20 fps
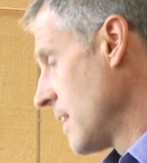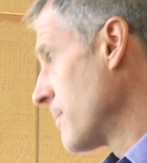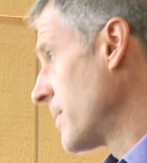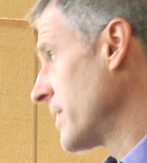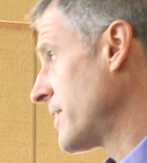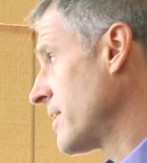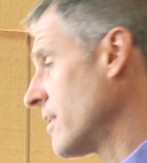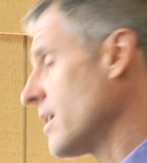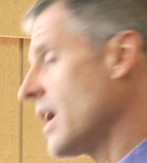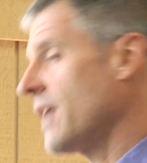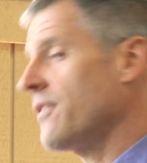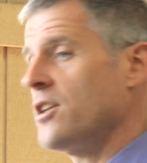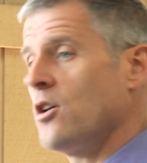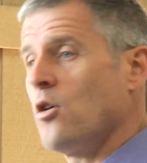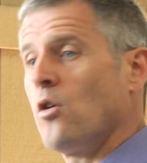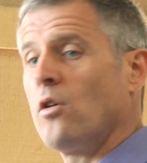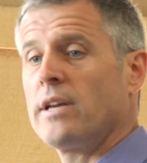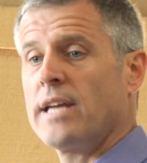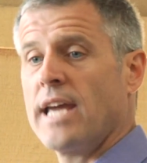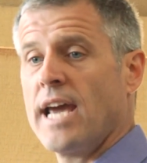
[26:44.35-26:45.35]
But they're not
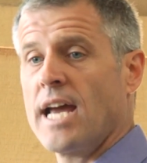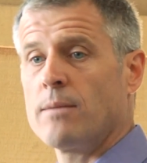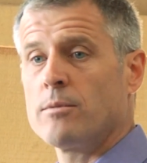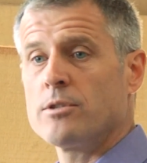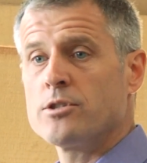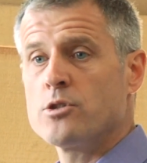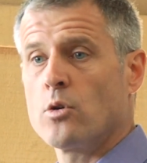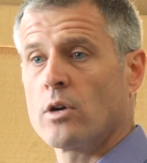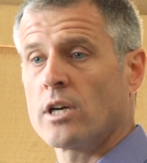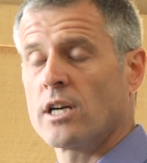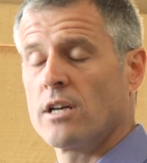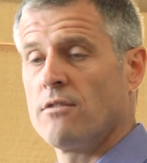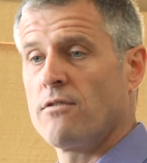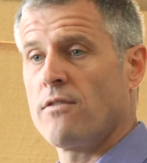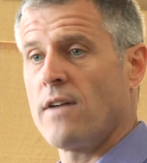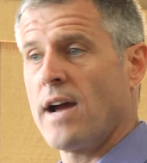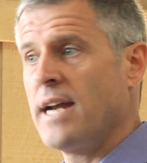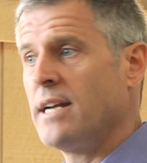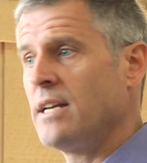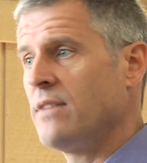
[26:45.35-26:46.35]
the only animals who are
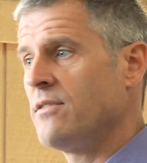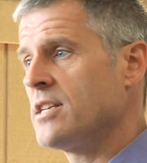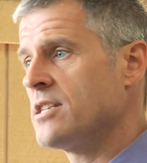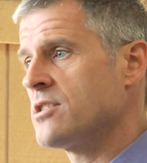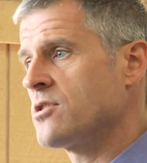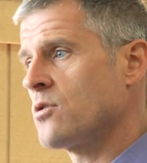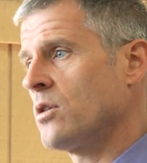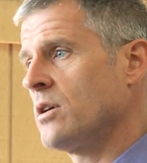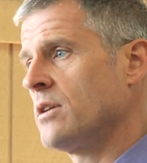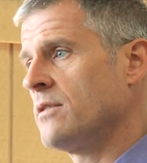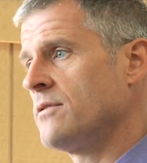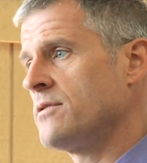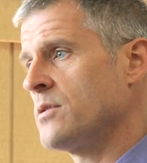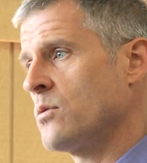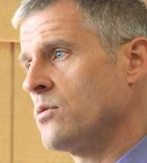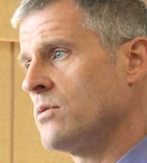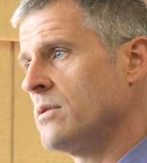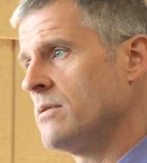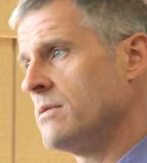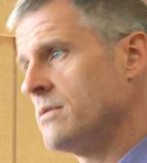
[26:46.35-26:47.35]
confined in this sort
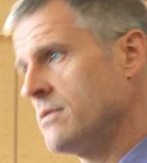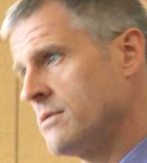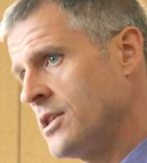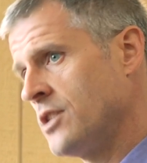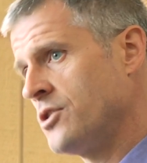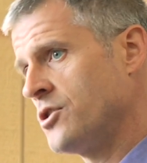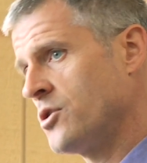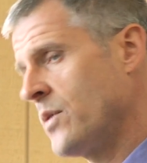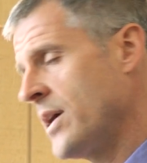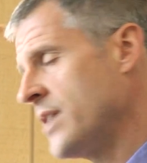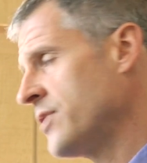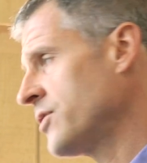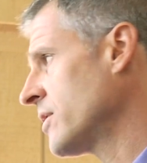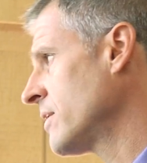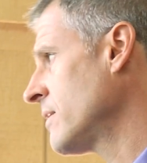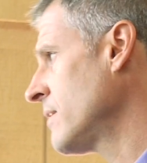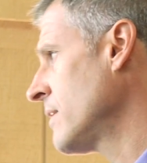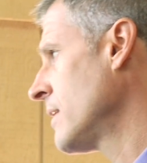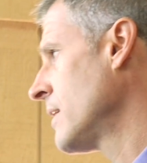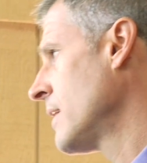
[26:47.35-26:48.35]
of
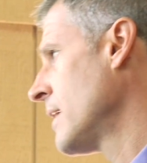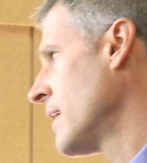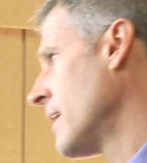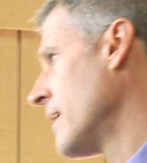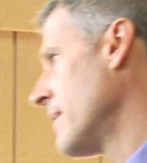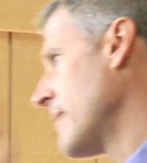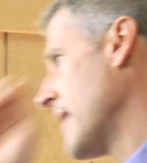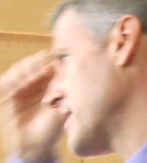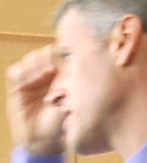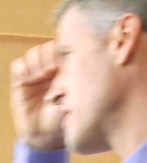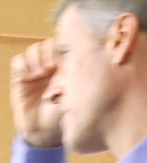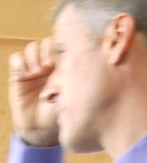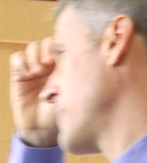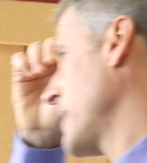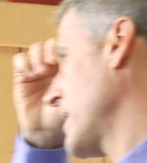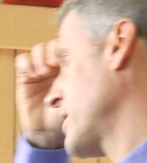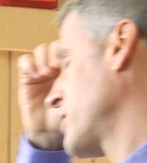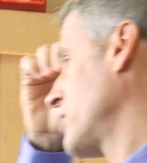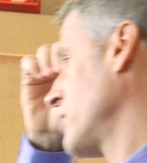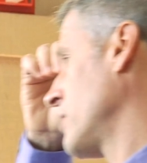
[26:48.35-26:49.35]
situation. That's a
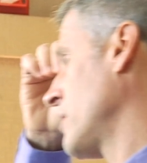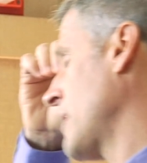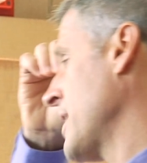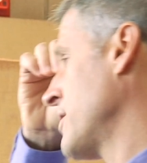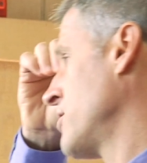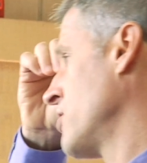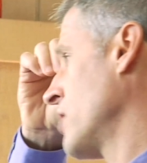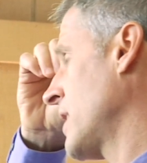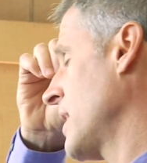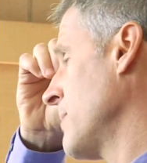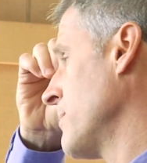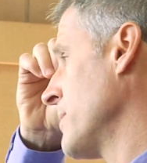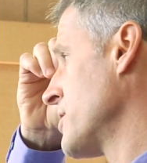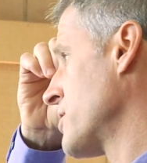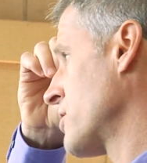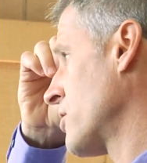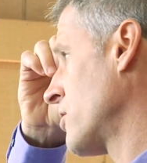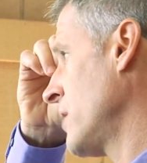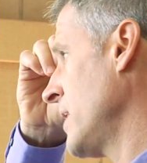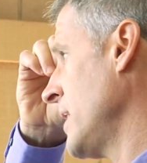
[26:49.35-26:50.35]
picture I took in
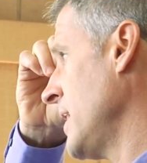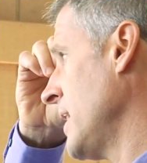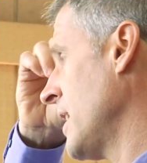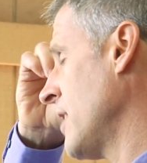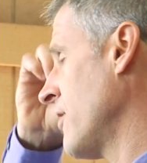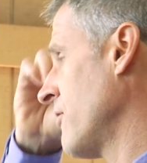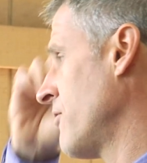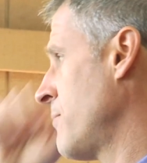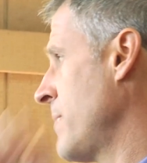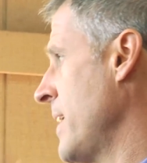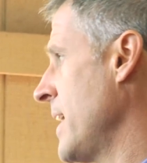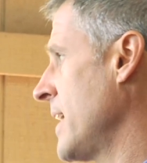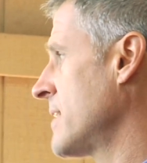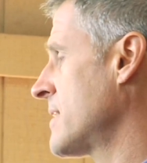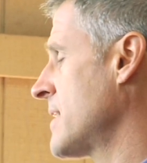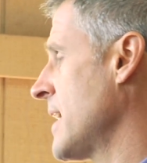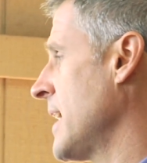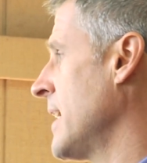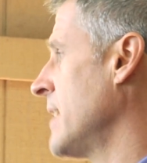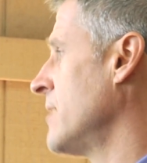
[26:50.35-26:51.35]
Missouri of
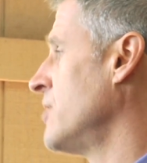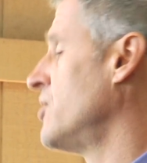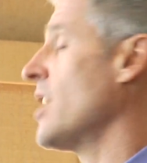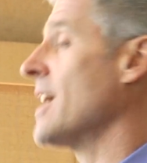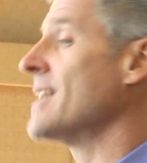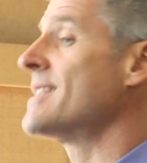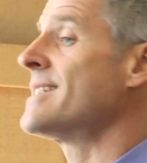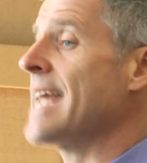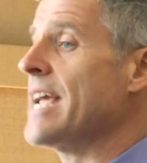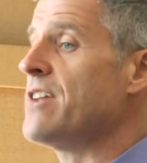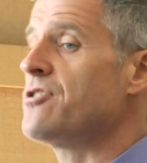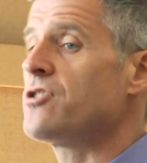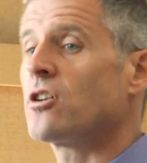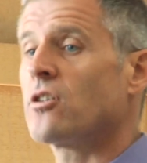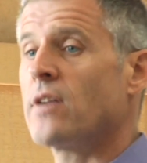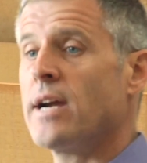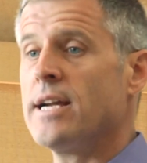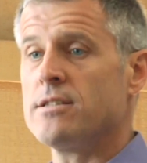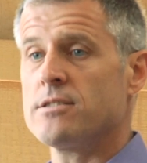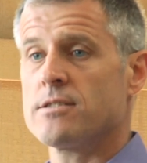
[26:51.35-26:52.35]
pigs in
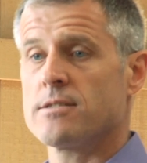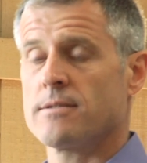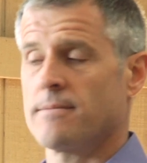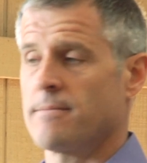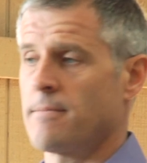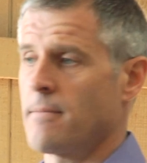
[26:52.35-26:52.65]
gestation crates.